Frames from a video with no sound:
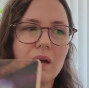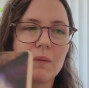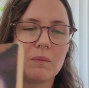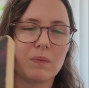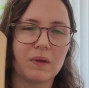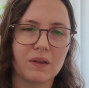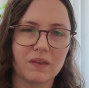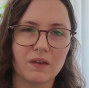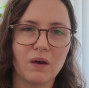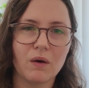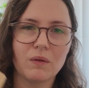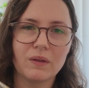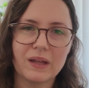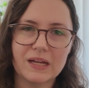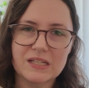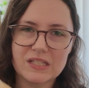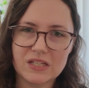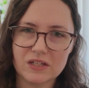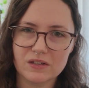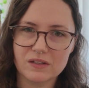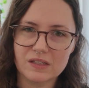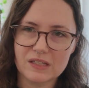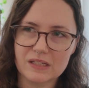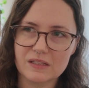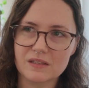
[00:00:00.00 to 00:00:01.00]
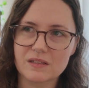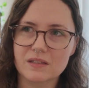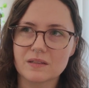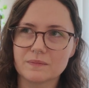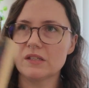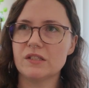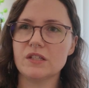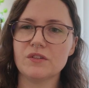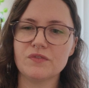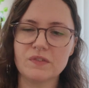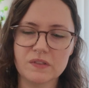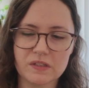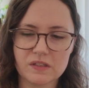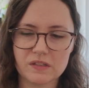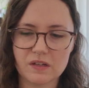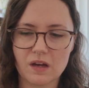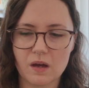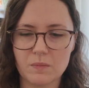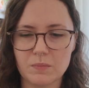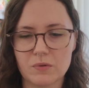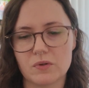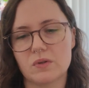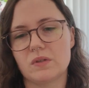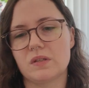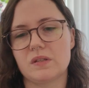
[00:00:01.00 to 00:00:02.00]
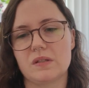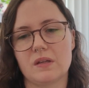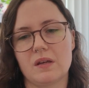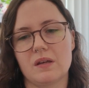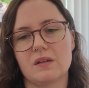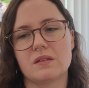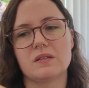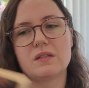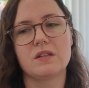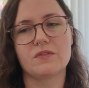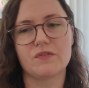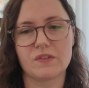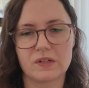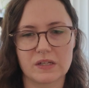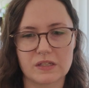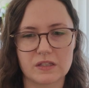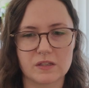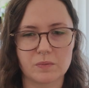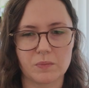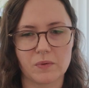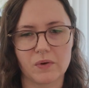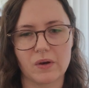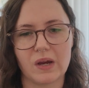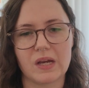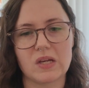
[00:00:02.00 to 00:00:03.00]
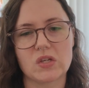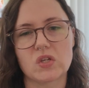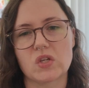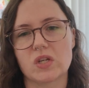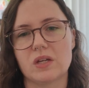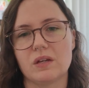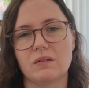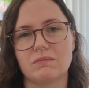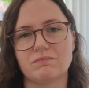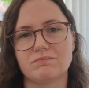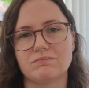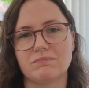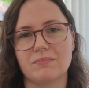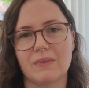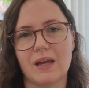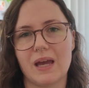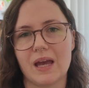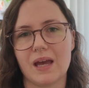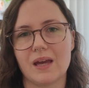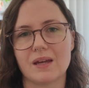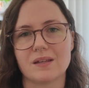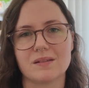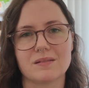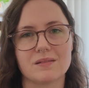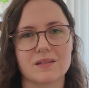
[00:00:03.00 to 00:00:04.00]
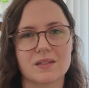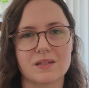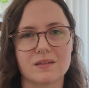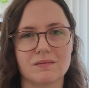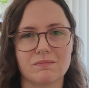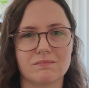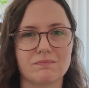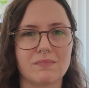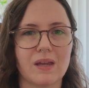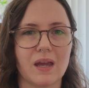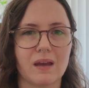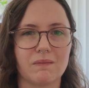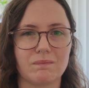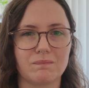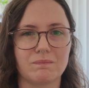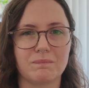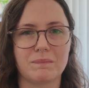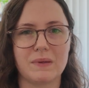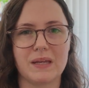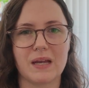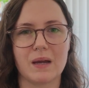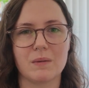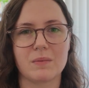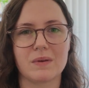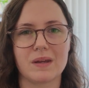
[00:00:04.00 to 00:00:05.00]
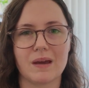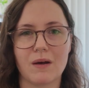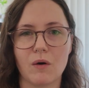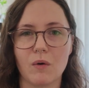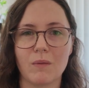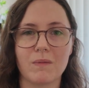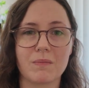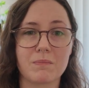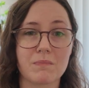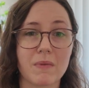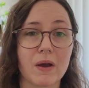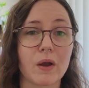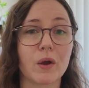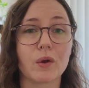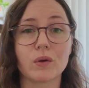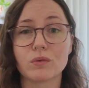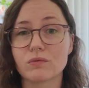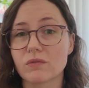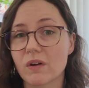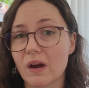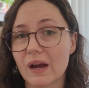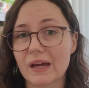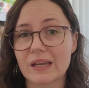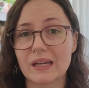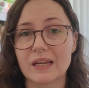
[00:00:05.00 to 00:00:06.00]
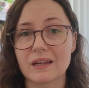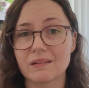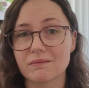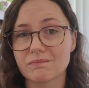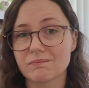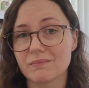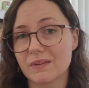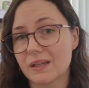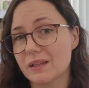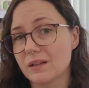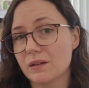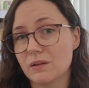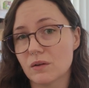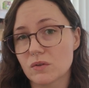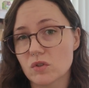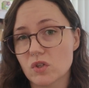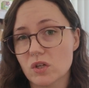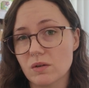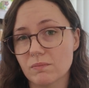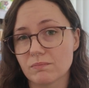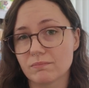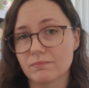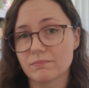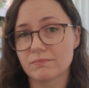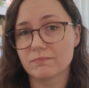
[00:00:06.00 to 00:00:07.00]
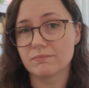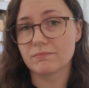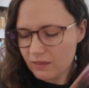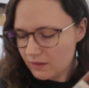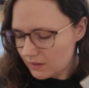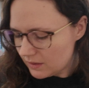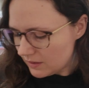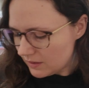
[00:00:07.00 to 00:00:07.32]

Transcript: But the whole idea is different style books, different inspiration, and yeah, be able to help my own writing in the long term. The